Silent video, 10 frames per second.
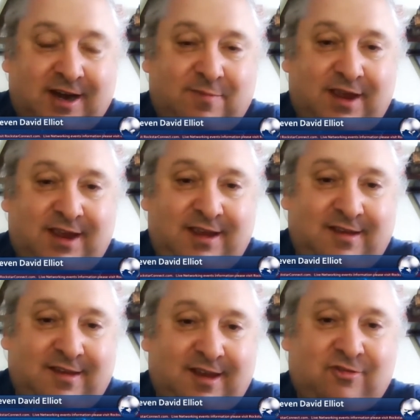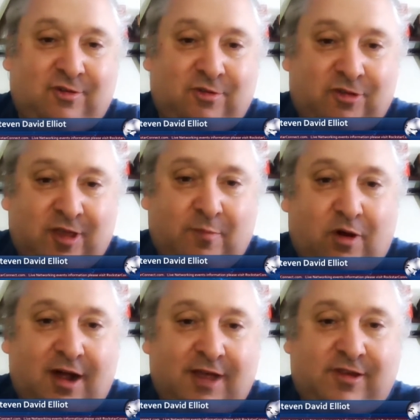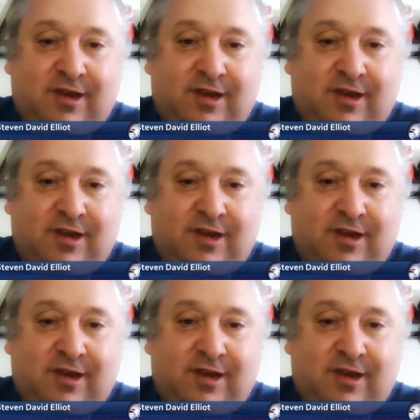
to be introduced to the boss.